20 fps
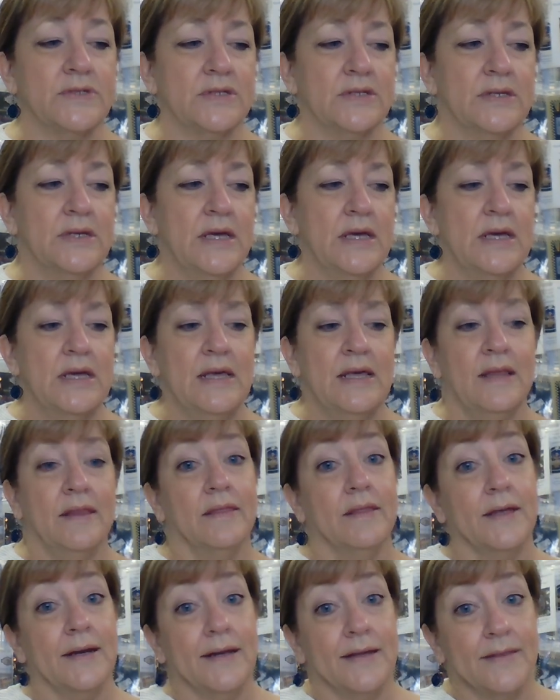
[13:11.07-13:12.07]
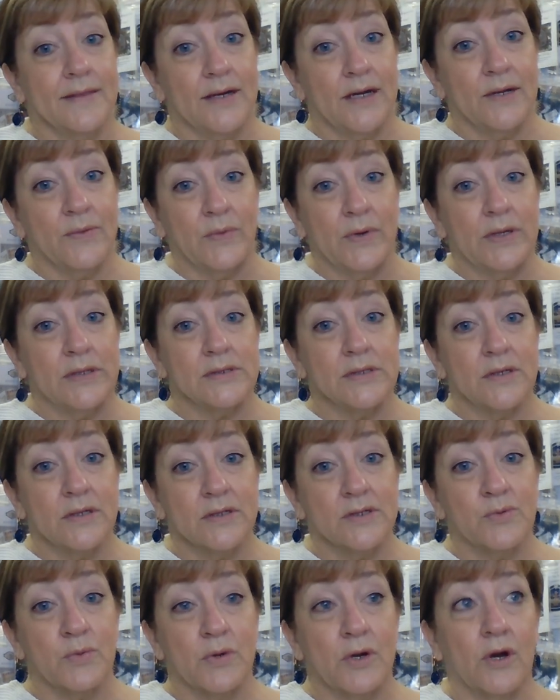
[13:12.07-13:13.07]
And then I thought, well, as long
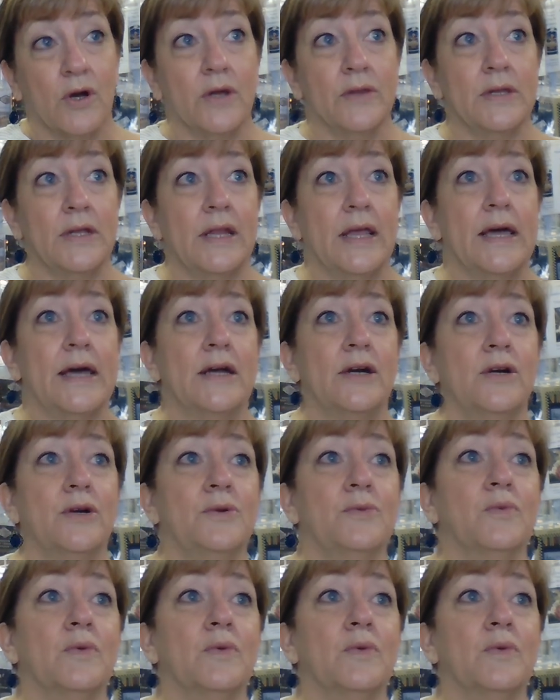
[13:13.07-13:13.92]
as we're on the ladder,